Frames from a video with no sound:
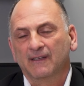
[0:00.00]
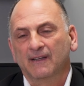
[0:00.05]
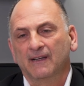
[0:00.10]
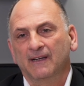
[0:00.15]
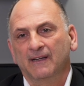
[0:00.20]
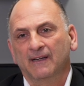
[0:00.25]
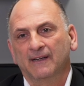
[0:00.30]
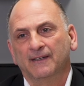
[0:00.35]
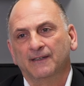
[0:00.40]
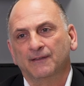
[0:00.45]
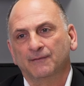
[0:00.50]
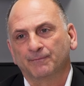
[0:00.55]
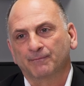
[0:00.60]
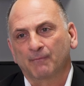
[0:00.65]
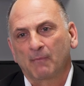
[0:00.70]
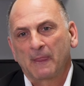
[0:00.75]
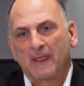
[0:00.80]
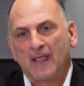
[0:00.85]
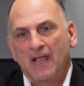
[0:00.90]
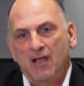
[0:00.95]
Um,
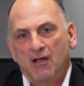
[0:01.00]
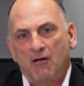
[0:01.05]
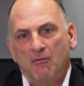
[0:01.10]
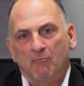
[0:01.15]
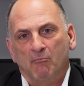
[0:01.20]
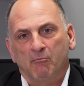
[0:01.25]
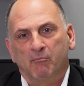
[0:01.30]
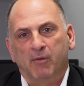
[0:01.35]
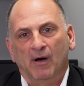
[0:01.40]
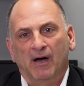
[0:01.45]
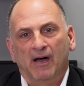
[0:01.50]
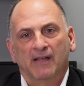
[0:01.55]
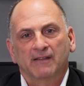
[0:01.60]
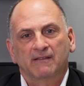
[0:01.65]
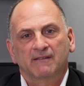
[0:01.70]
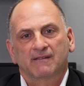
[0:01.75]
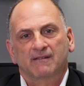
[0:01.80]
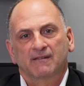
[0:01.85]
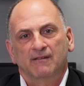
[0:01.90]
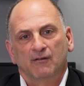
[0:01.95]

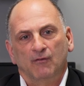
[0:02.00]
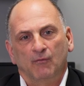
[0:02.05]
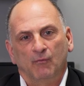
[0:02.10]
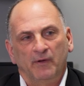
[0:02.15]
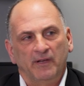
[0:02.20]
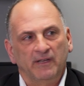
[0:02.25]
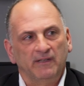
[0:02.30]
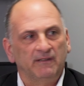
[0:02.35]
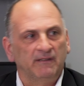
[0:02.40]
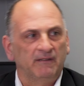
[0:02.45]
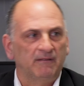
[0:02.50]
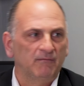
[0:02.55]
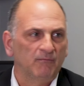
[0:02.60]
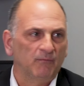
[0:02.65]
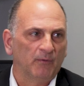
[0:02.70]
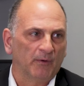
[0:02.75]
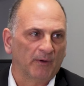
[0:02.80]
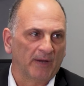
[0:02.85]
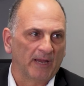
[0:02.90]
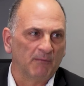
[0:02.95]
but we
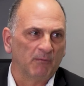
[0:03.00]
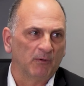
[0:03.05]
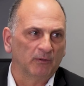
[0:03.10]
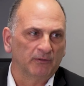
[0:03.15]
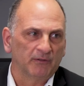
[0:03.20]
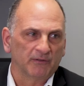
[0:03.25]
were able